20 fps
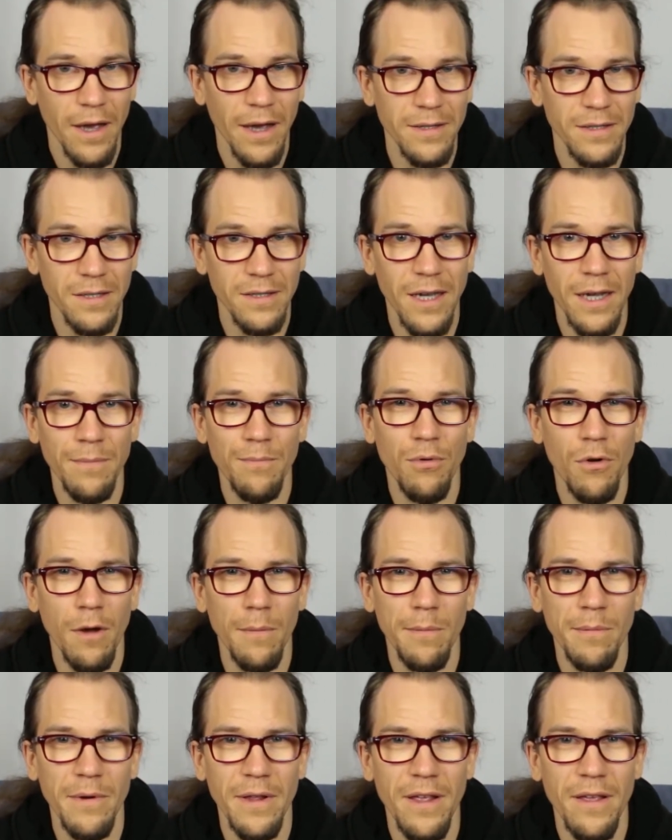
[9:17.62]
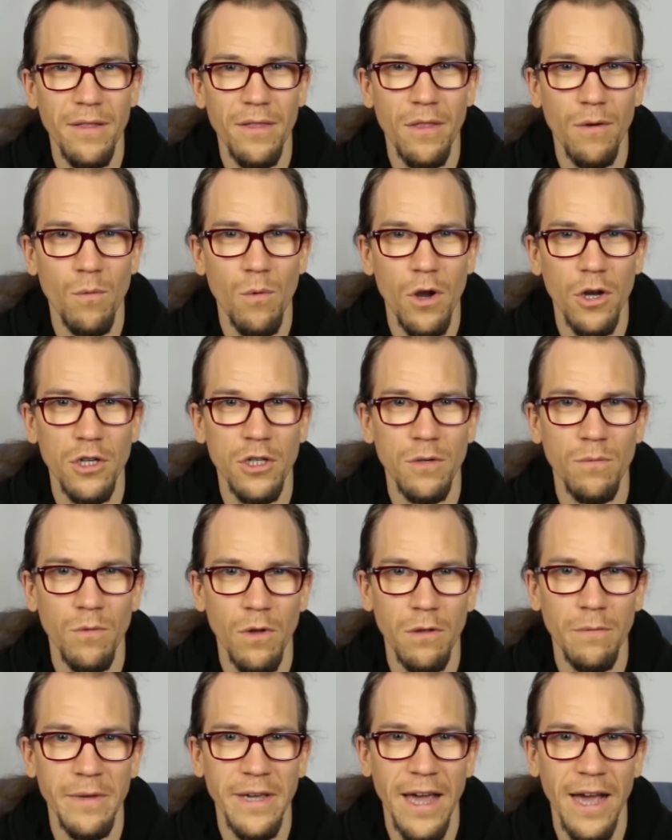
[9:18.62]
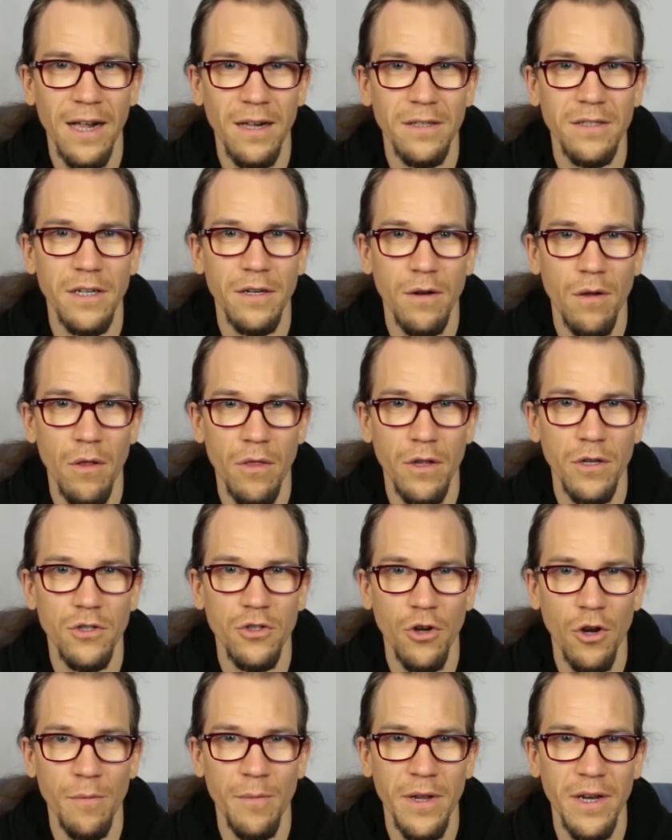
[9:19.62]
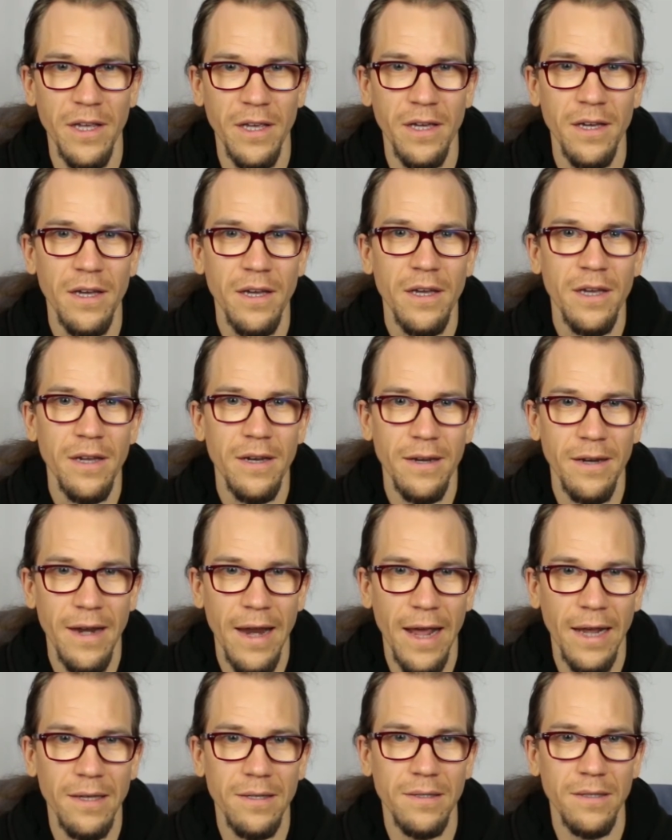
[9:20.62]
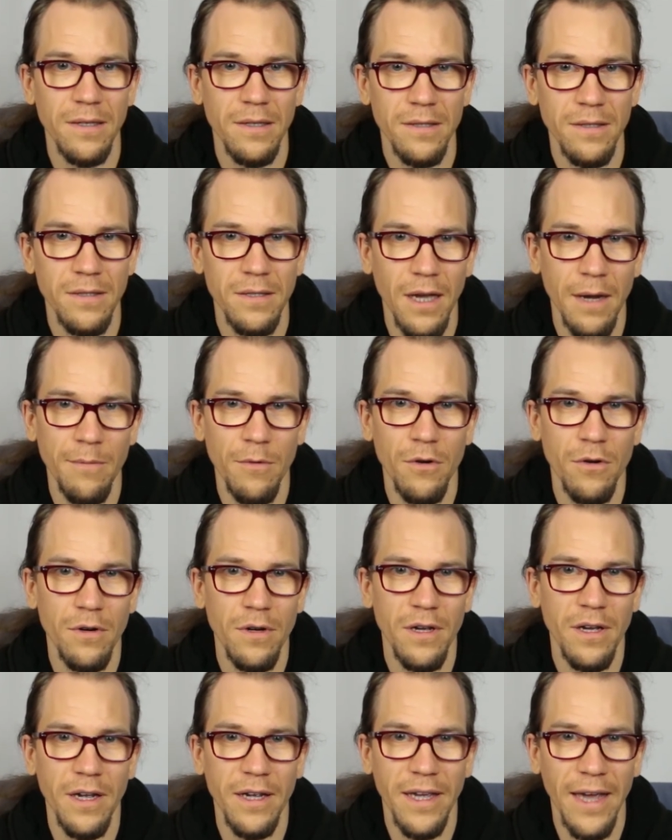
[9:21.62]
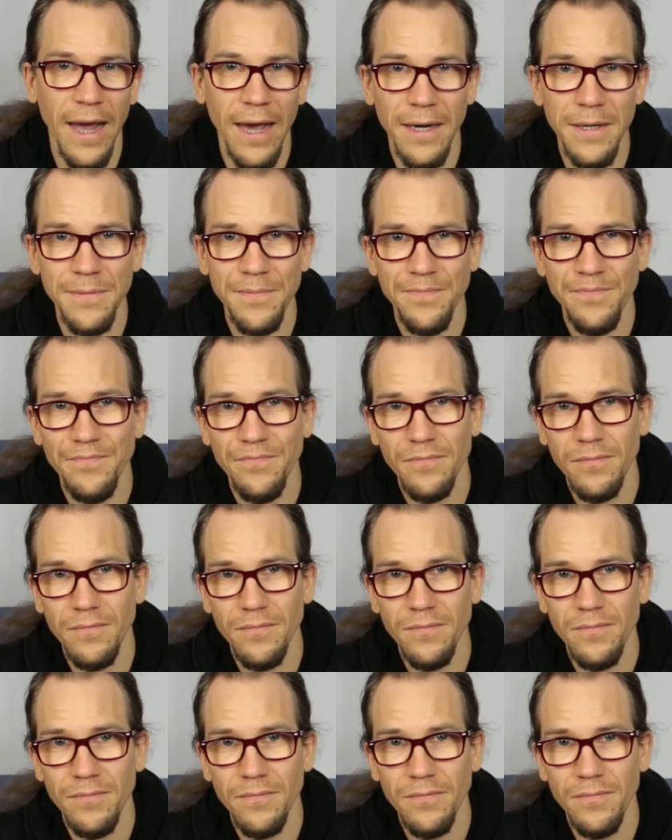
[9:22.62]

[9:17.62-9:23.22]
as I said, probably the workshop will be held in northern Germany next summer again.